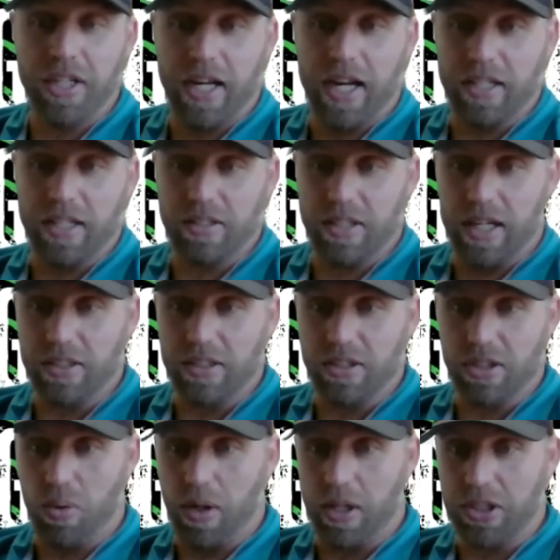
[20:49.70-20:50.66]
has
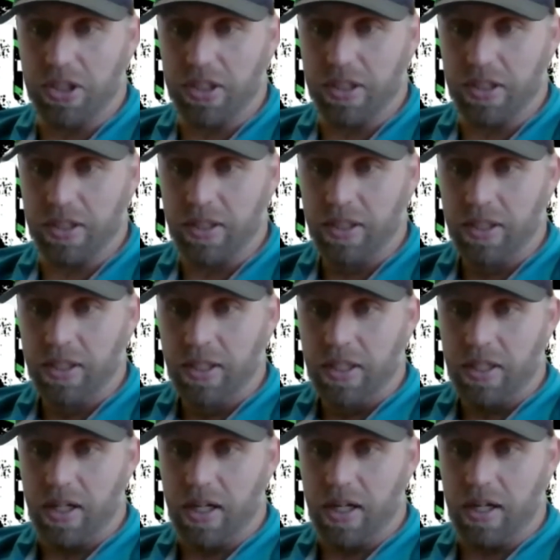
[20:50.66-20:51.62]
a question.
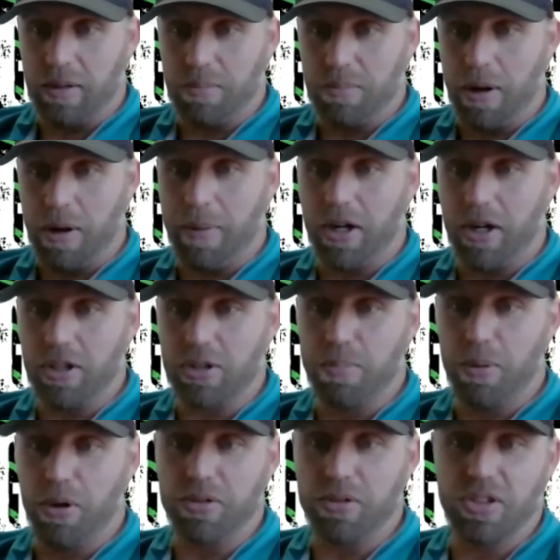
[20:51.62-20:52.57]
My mares
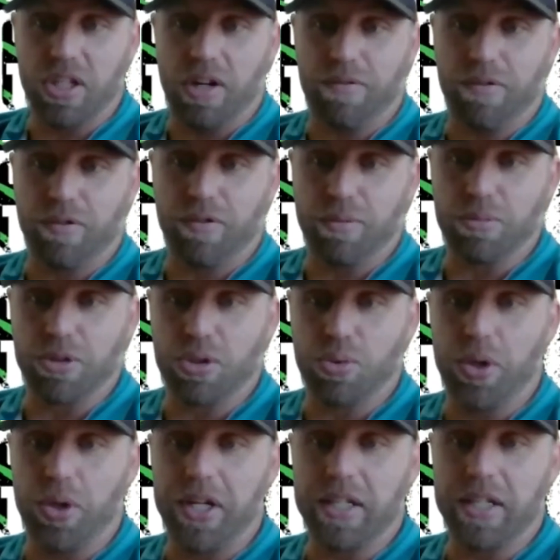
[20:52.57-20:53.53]
both suffer from
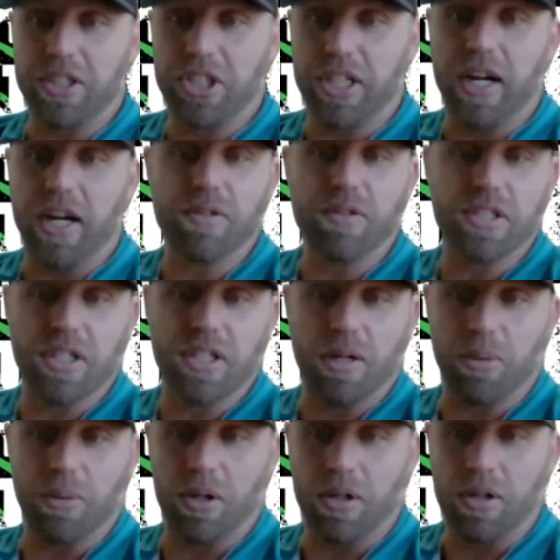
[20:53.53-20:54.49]
sweet itch every
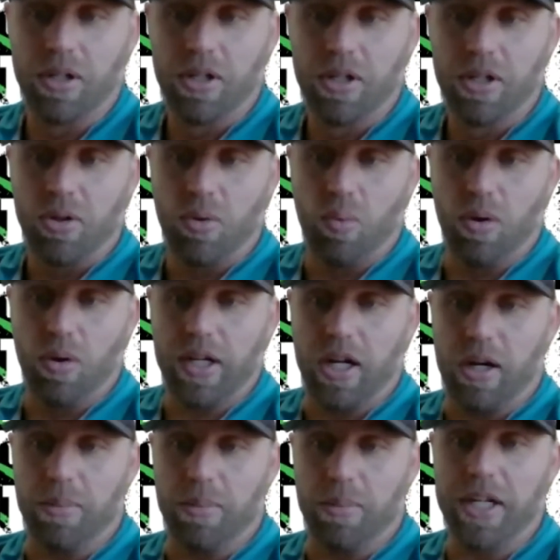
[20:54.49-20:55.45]
summer. What
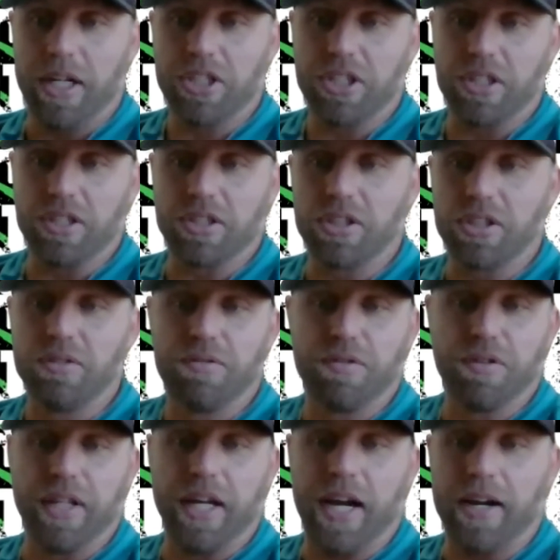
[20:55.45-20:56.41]
combination is good
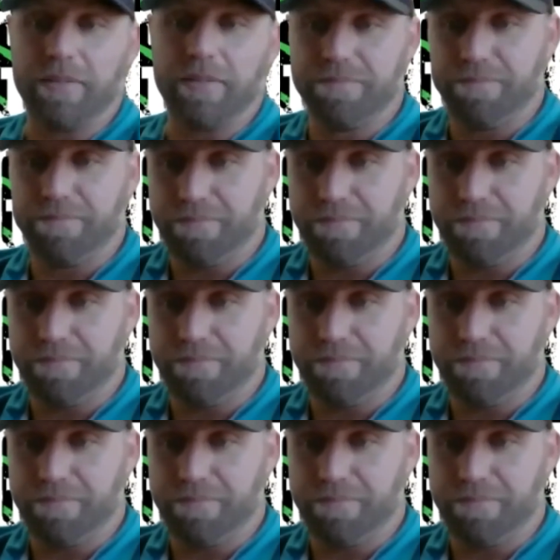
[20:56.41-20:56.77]
for that?